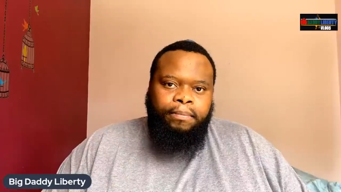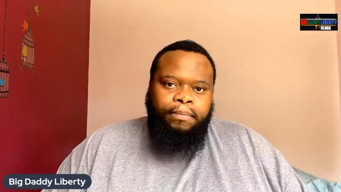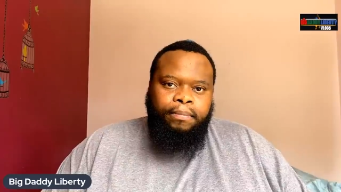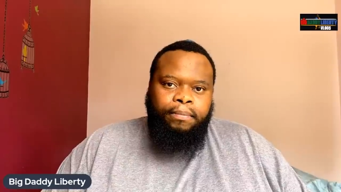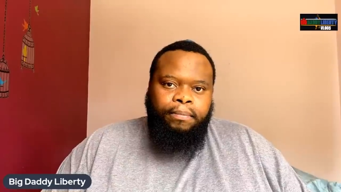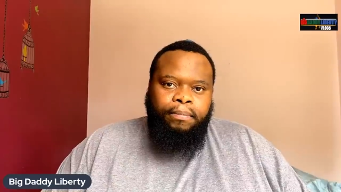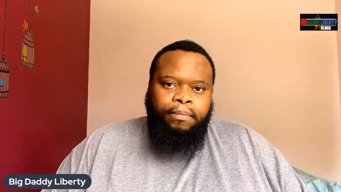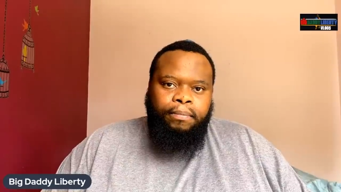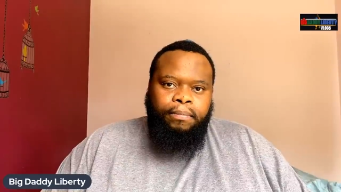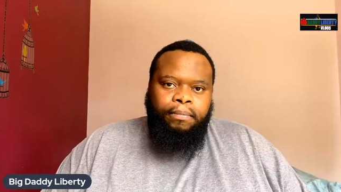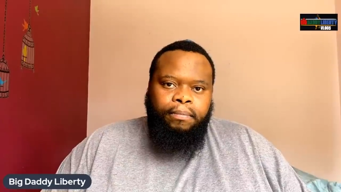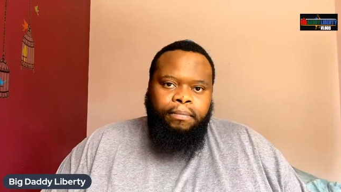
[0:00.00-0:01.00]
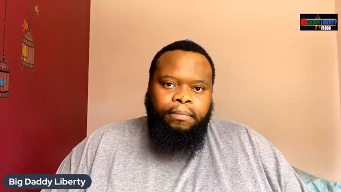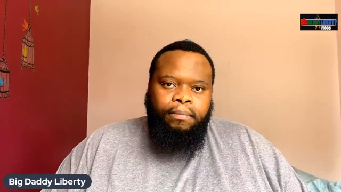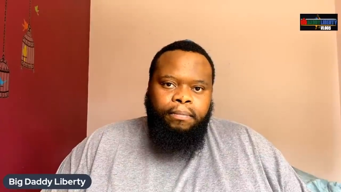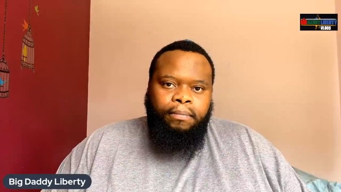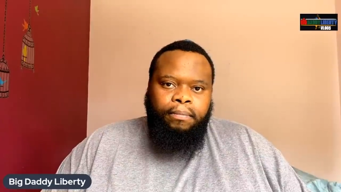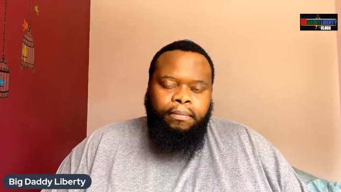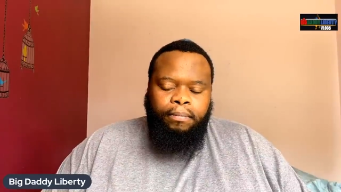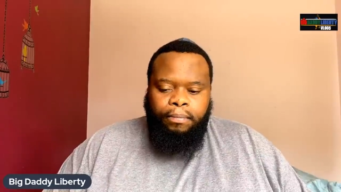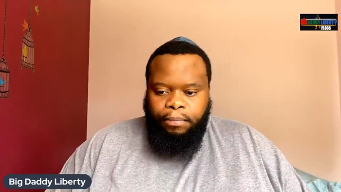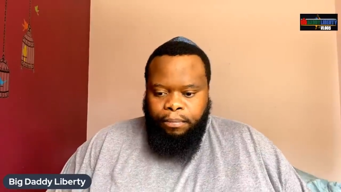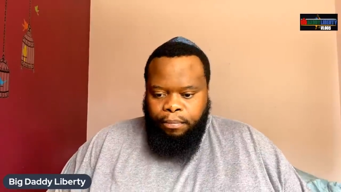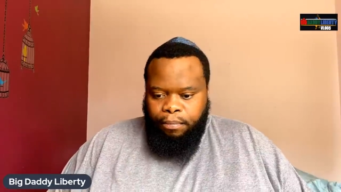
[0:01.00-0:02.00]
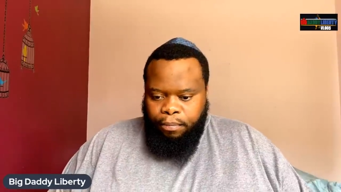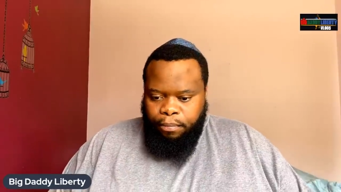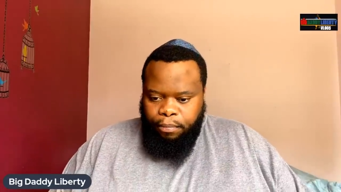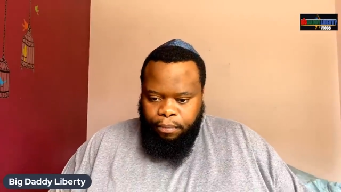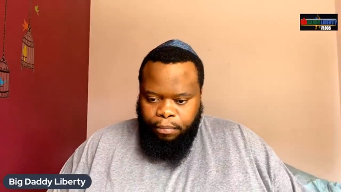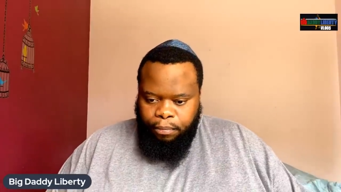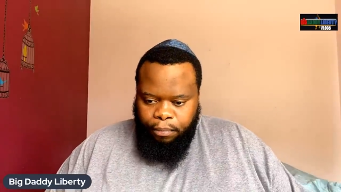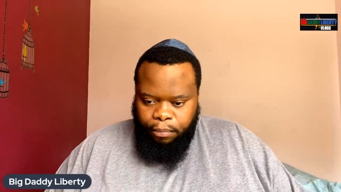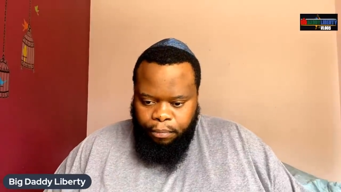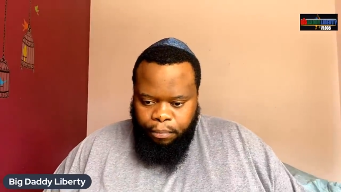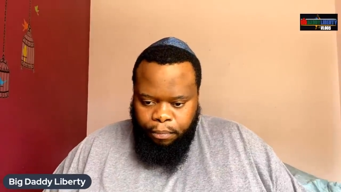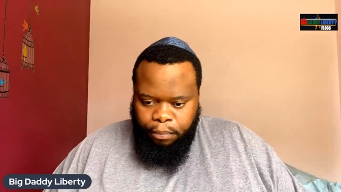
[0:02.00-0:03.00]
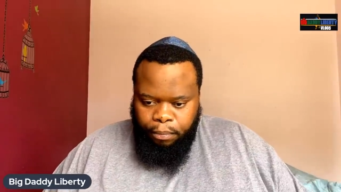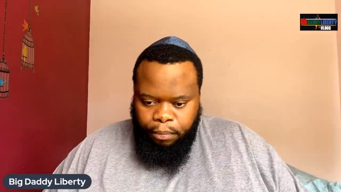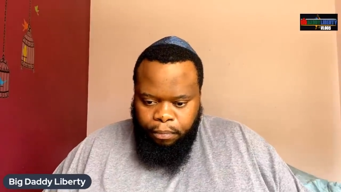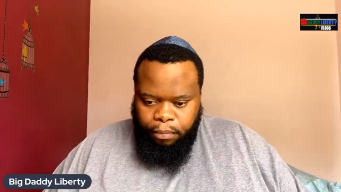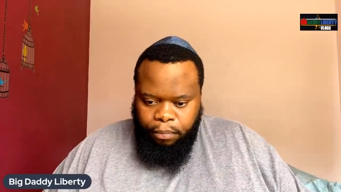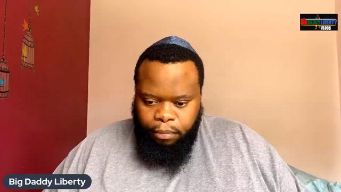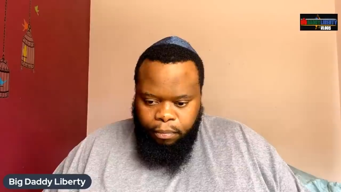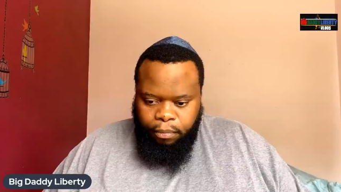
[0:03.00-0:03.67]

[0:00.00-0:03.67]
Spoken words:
[no speech]